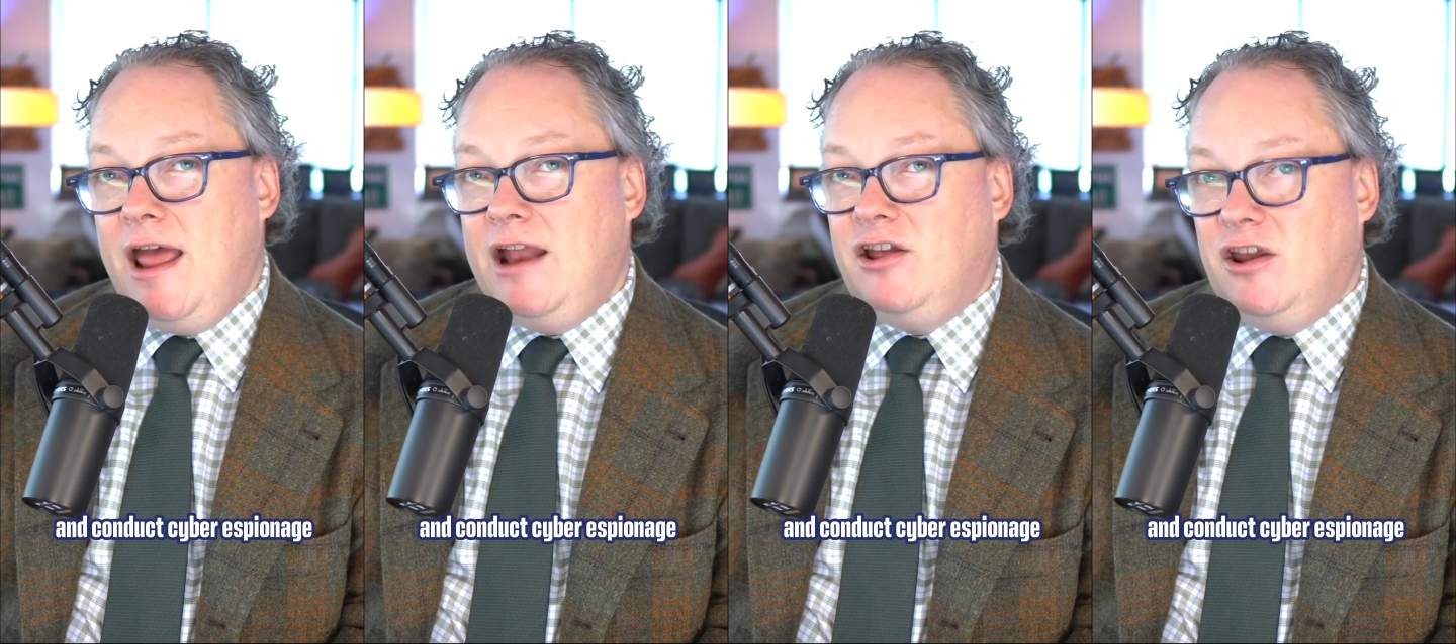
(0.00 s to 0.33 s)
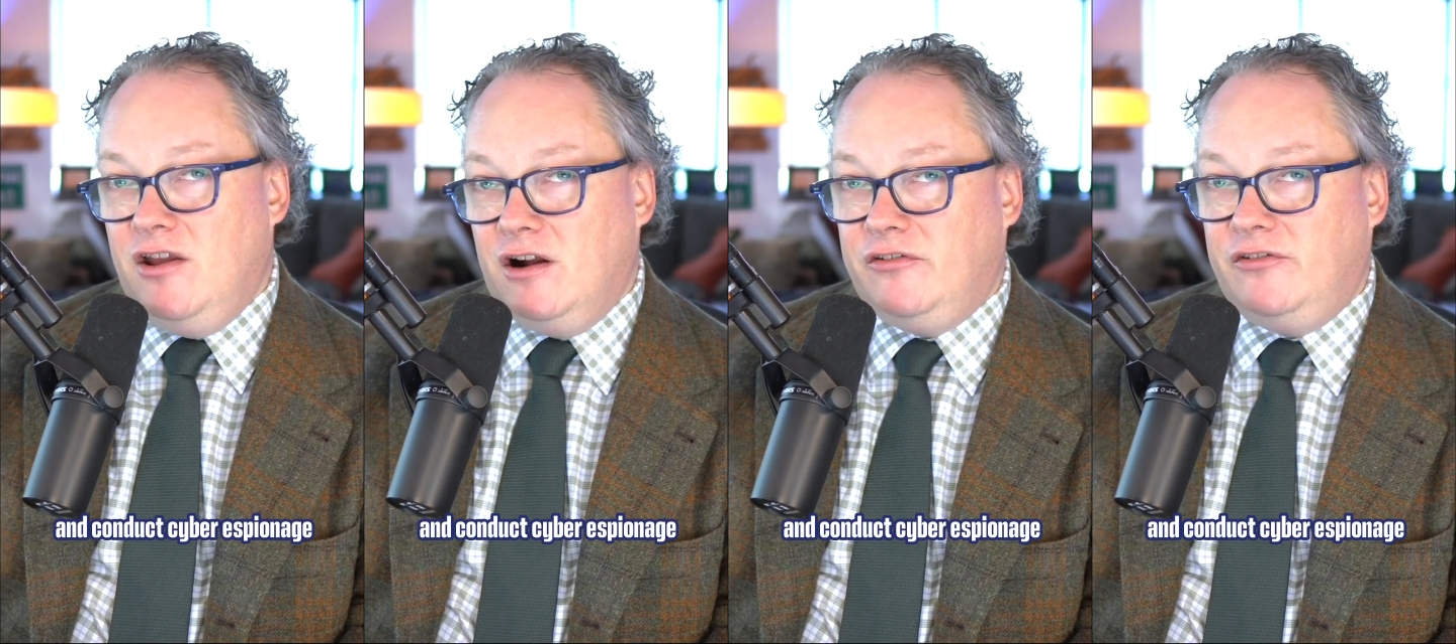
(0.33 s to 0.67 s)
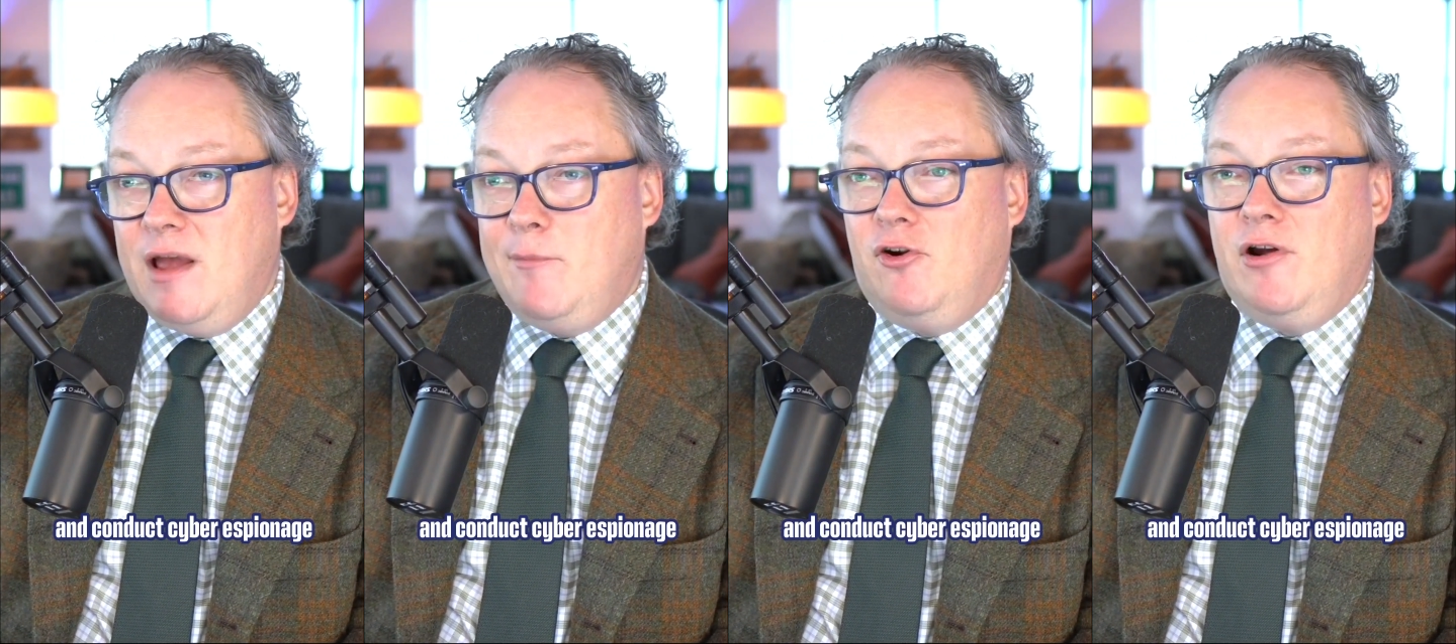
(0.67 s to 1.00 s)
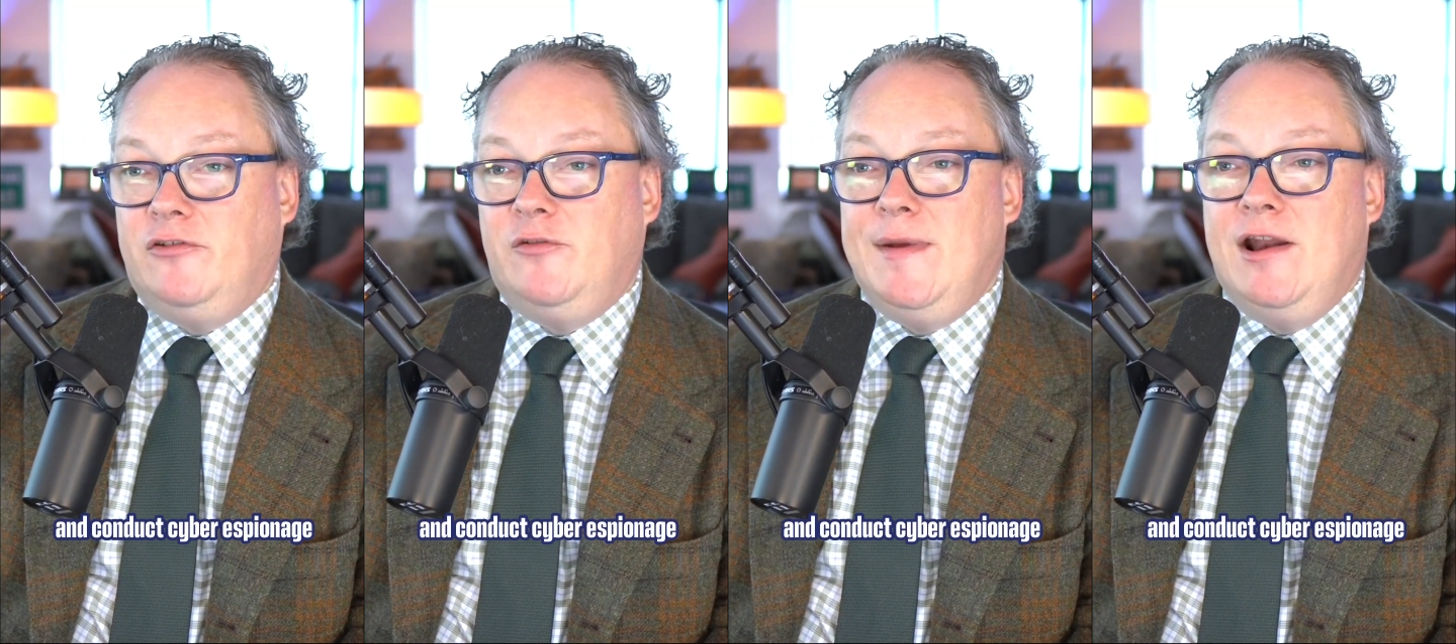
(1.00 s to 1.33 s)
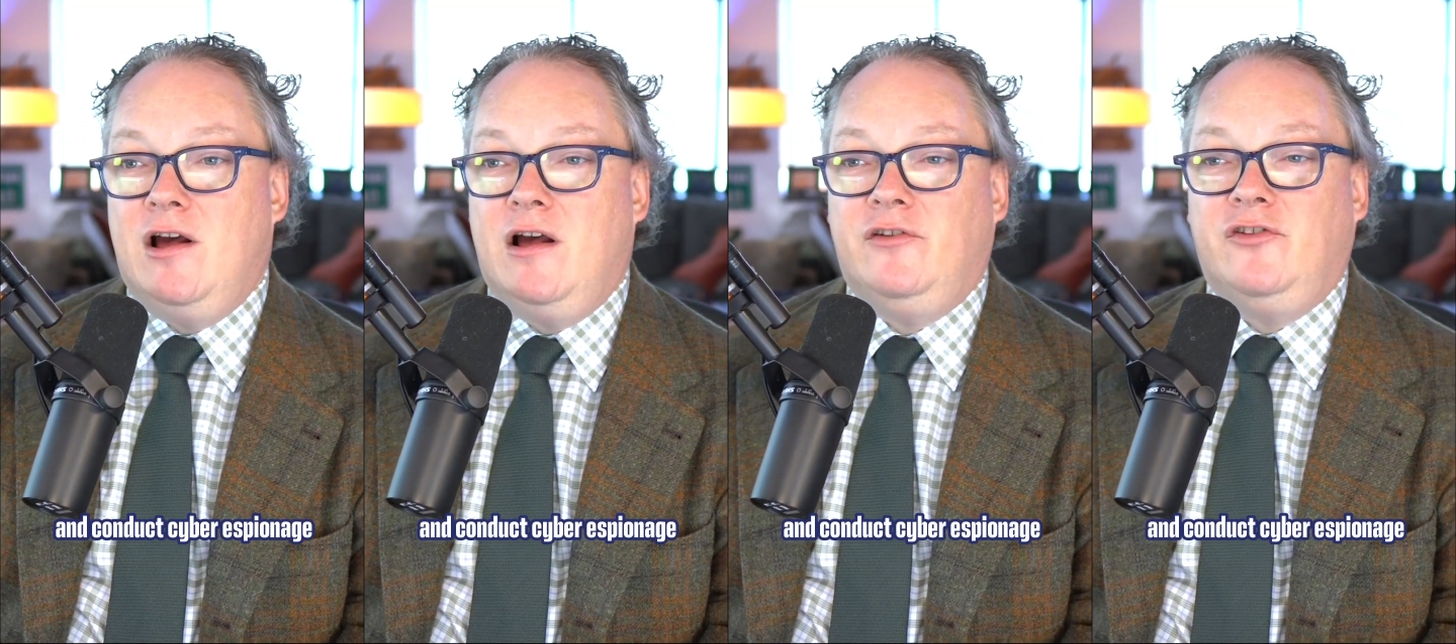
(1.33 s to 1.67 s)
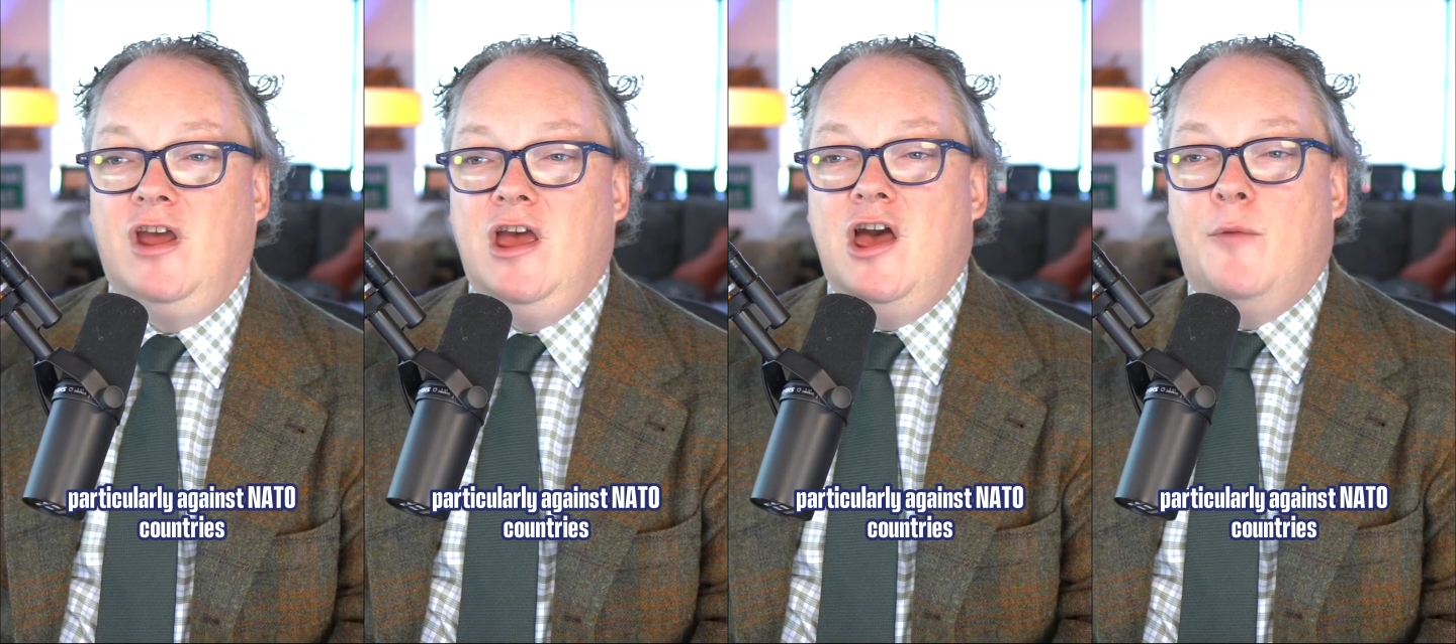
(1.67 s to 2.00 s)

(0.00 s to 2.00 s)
and conduct cyber espionage,